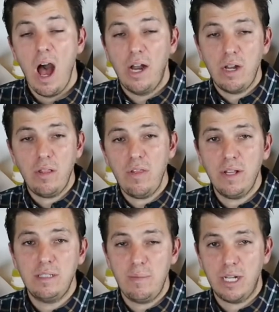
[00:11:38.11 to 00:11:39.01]
Another
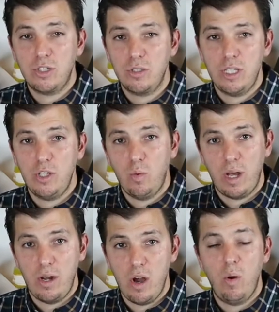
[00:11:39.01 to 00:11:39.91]
thing to make sure that you
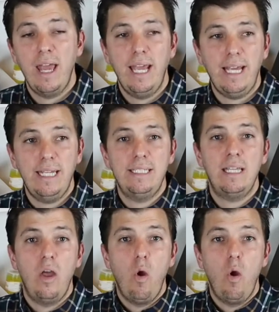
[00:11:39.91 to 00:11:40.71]
want to know is